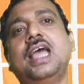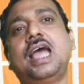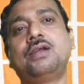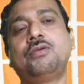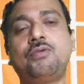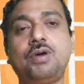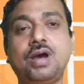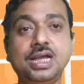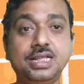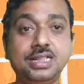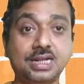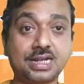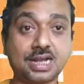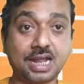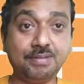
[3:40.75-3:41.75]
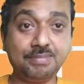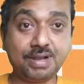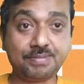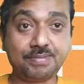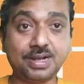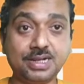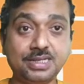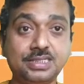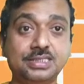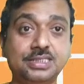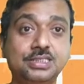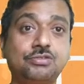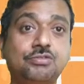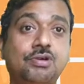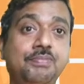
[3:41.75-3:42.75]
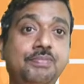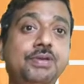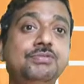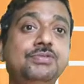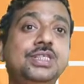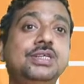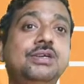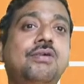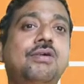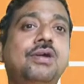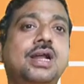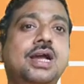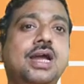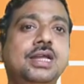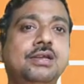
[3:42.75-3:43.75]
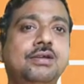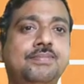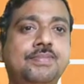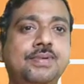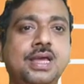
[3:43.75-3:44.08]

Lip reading: and why the time references is confusing or kind of